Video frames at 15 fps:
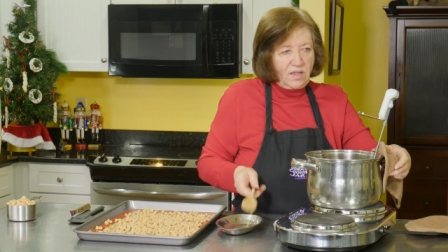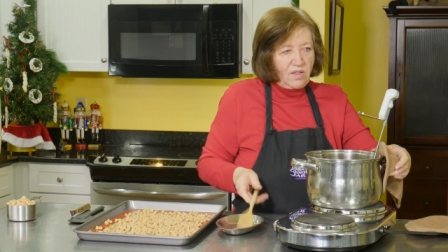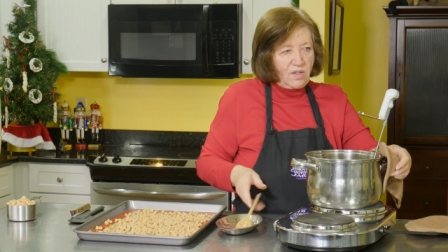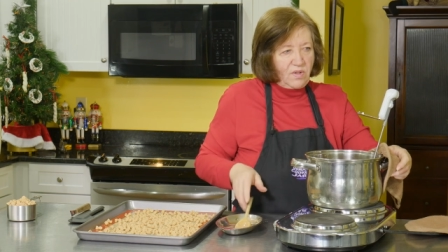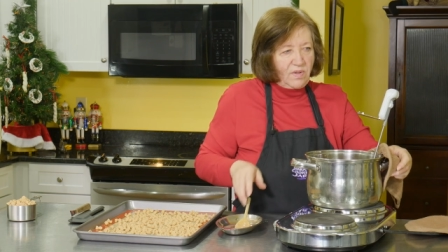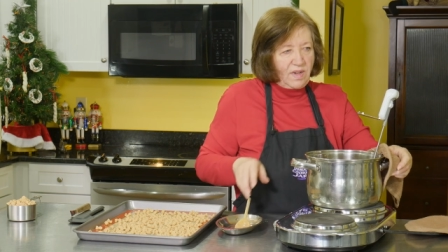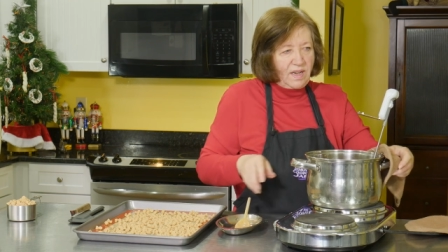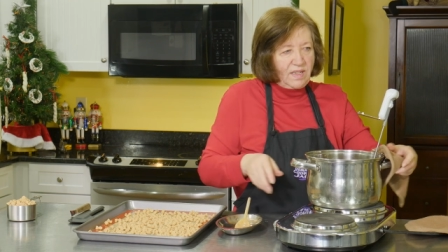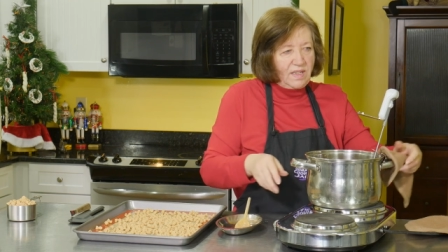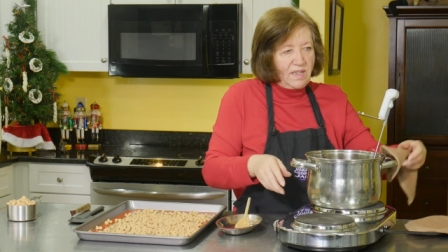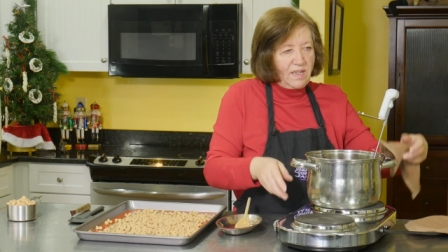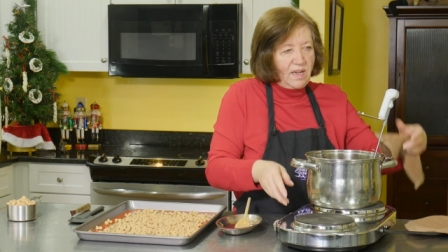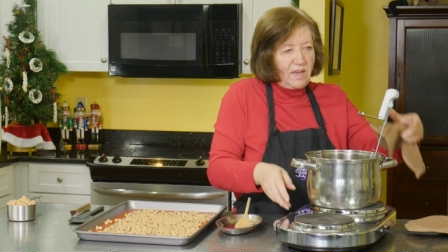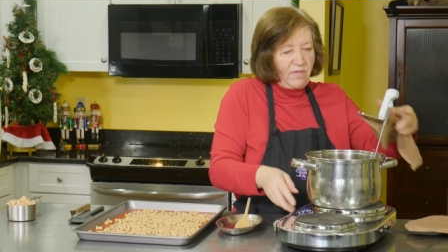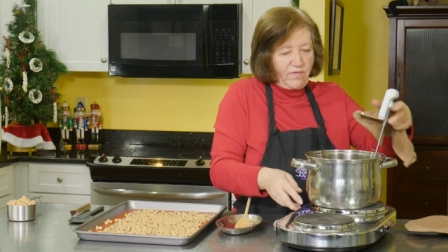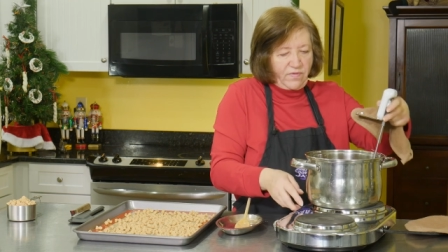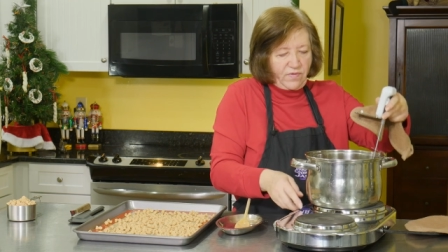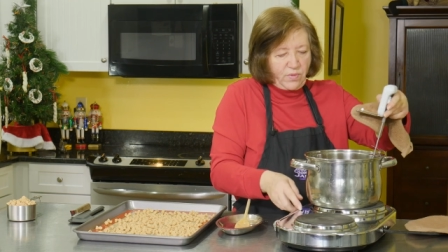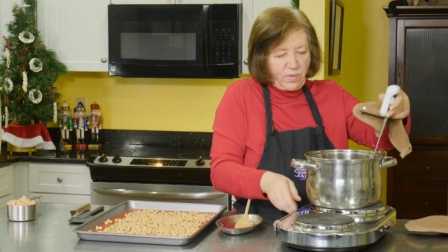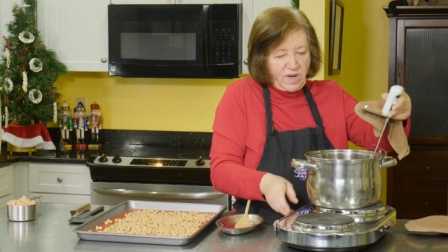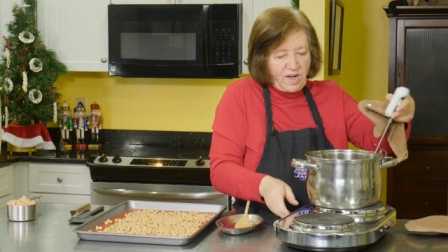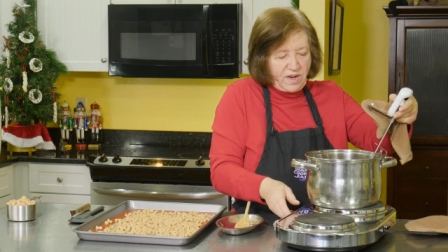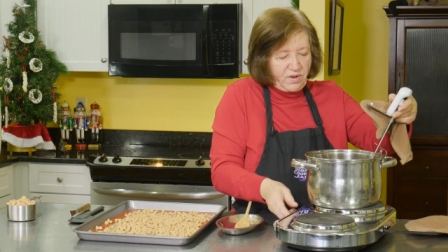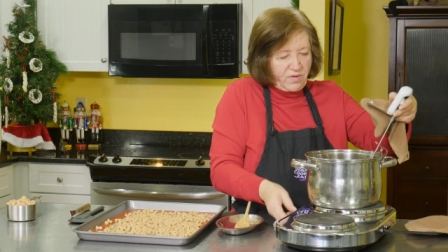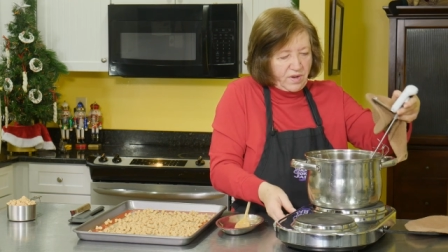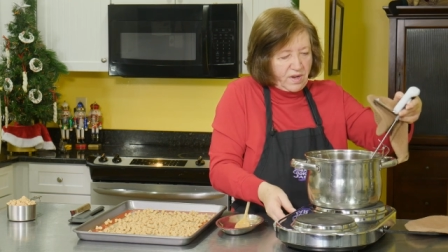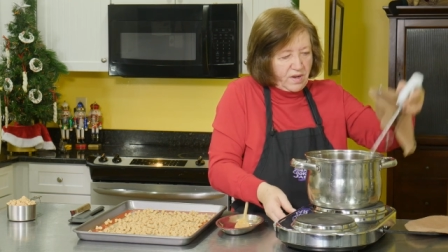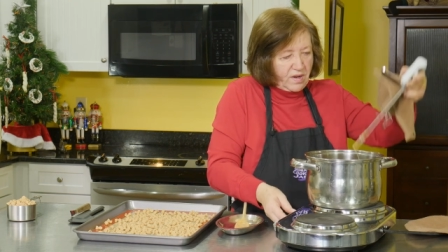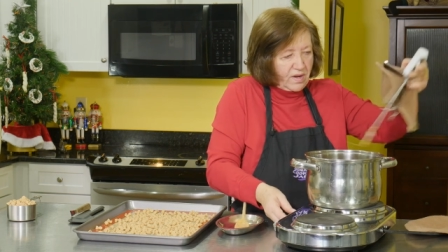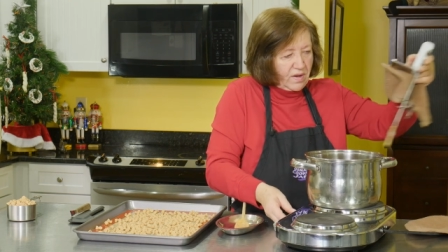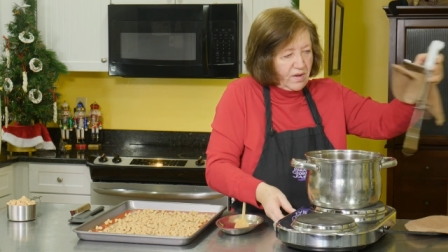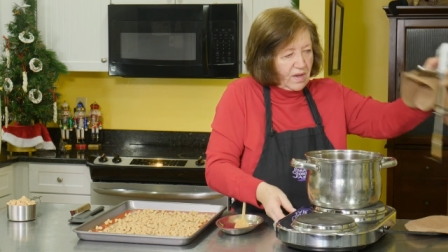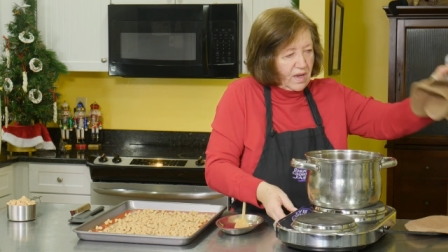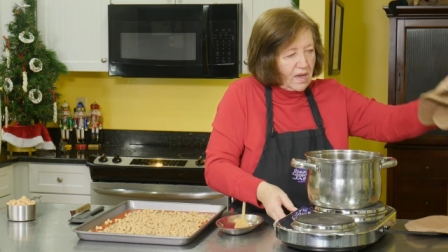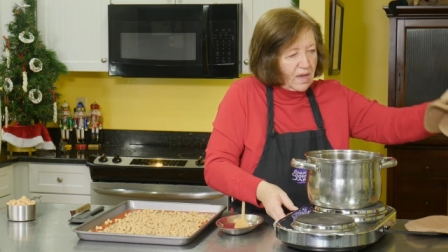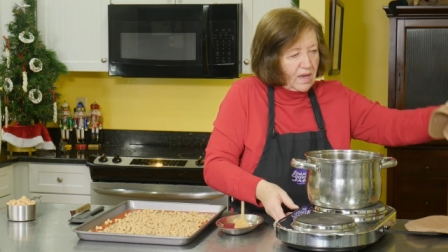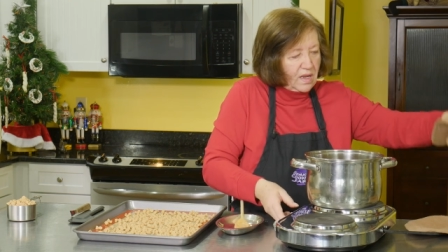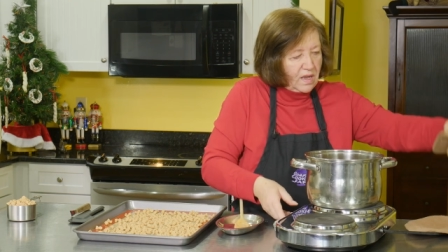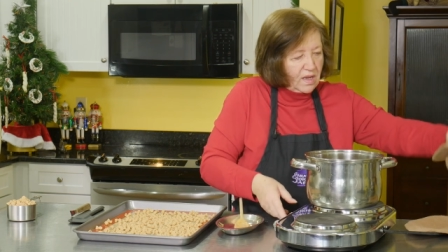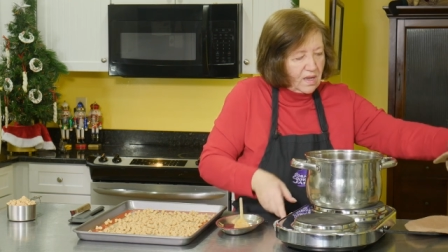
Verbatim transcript: 299, 300. Okay.